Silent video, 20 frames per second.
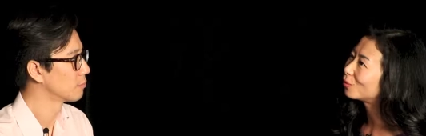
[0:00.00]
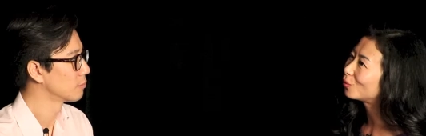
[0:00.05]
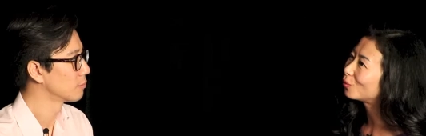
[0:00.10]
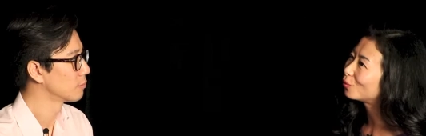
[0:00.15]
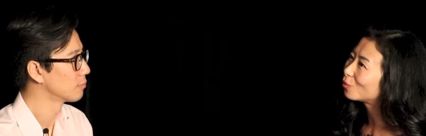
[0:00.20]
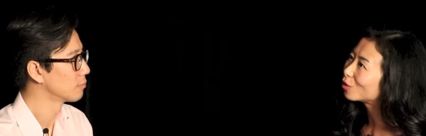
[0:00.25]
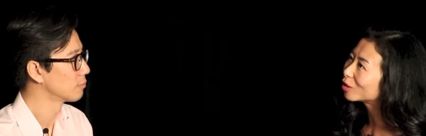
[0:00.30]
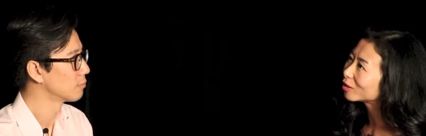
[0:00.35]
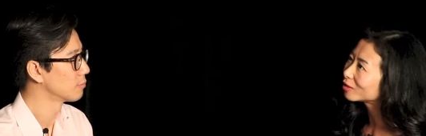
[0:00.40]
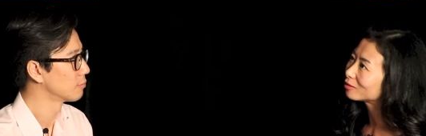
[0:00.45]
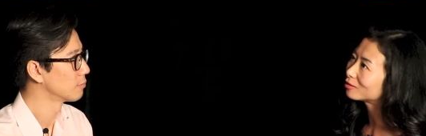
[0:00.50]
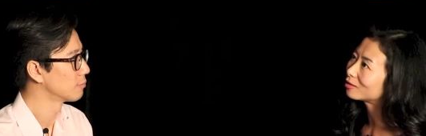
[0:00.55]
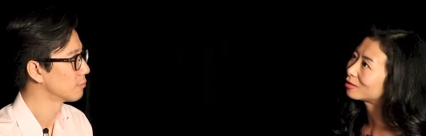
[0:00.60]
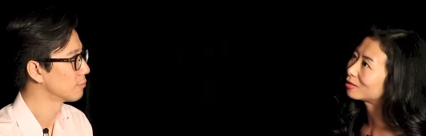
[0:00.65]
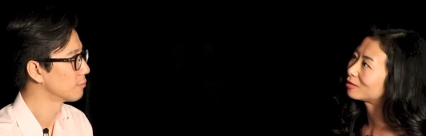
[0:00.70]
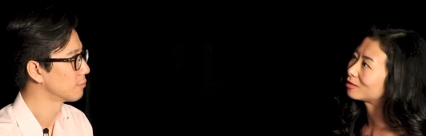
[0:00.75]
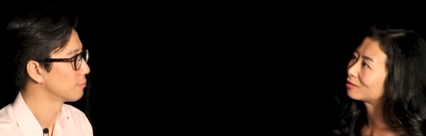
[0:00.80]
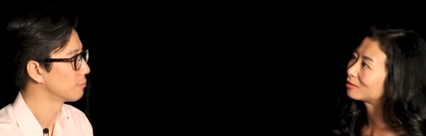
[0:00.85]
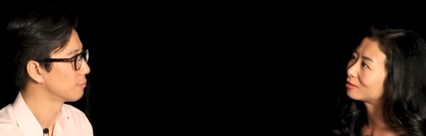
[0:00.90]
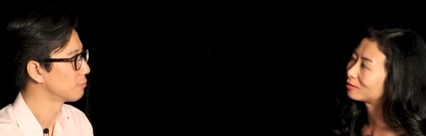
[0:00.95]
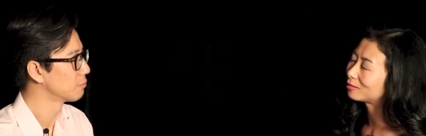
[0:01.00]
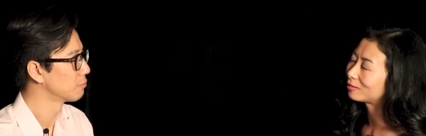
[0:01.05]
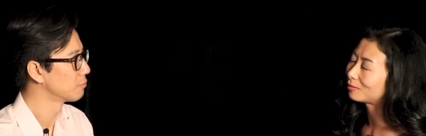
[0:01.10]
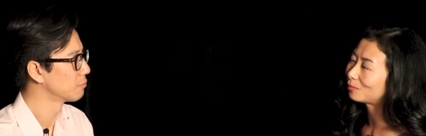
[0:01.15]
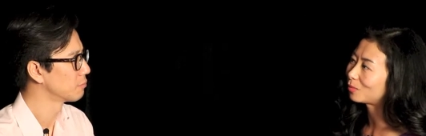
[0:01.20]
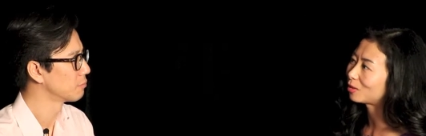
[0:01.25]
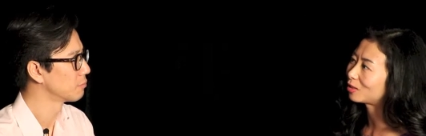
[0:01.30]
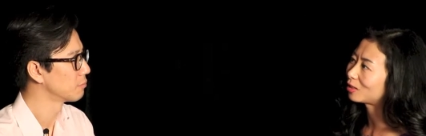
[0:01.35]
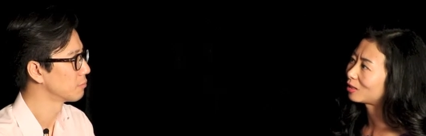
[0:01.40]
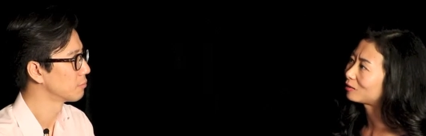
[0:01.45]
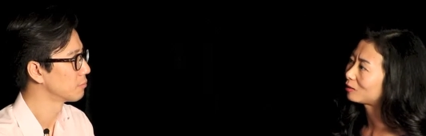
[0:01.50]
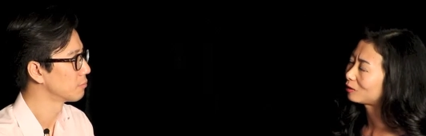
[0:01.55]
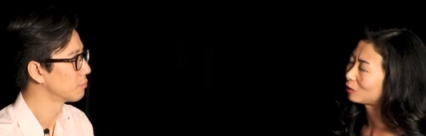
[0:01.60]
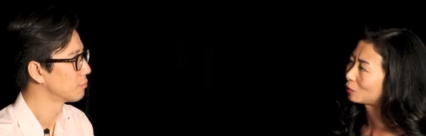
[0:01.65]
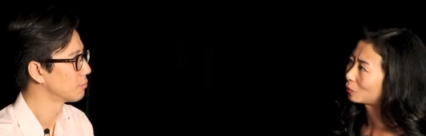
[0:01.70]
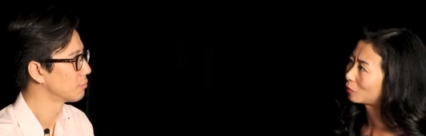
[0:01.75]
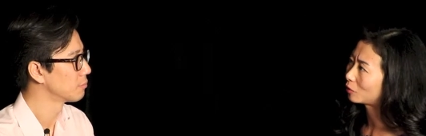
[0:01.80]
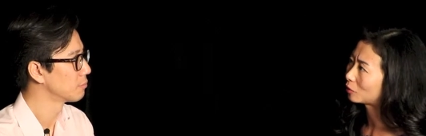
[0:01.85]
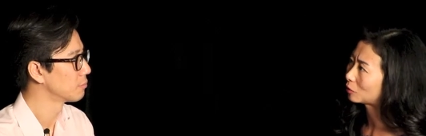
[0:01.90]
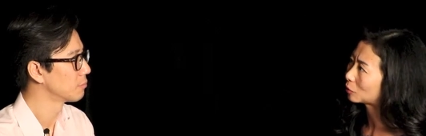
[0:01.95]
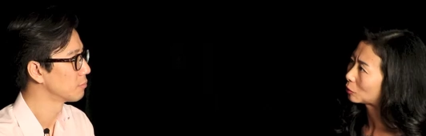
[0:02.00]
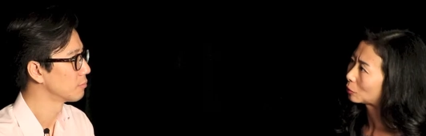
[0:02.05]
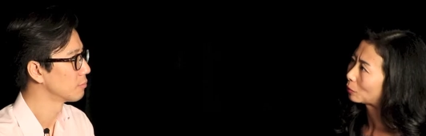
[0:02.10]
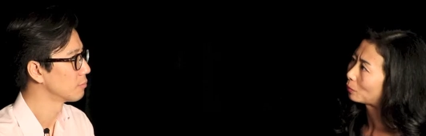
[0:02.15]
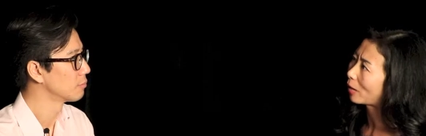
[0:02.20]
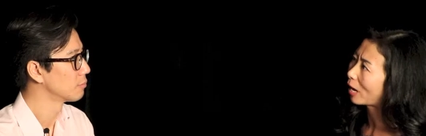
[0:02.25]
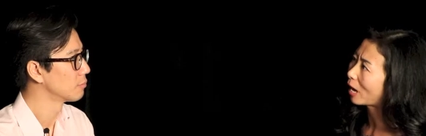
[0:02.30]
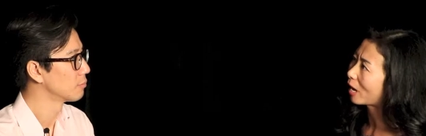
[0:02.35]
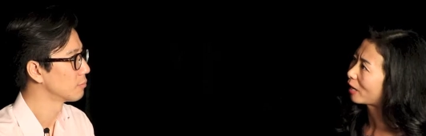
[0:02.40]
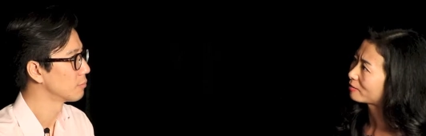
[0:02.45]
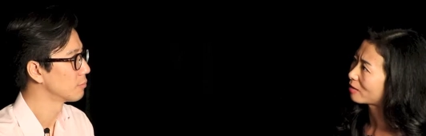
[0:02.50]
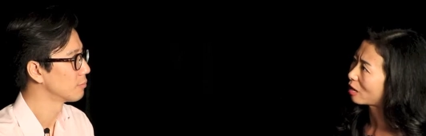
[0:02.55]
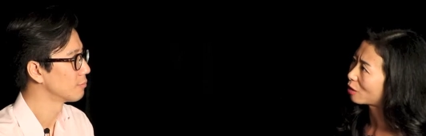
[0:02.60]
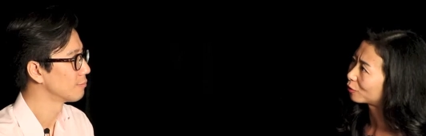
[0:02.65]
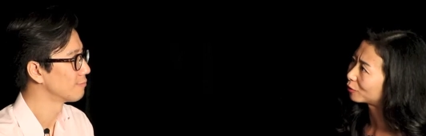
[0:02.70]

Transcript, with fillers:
Speaker 1: what does the BAT want to buy